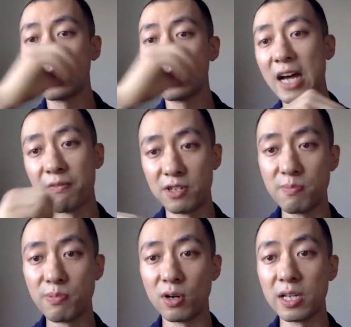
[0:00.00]
dive
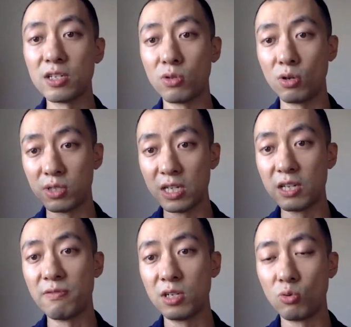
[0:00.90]
deeper into those
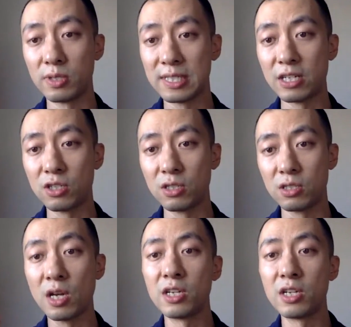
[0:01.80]
individual sessions,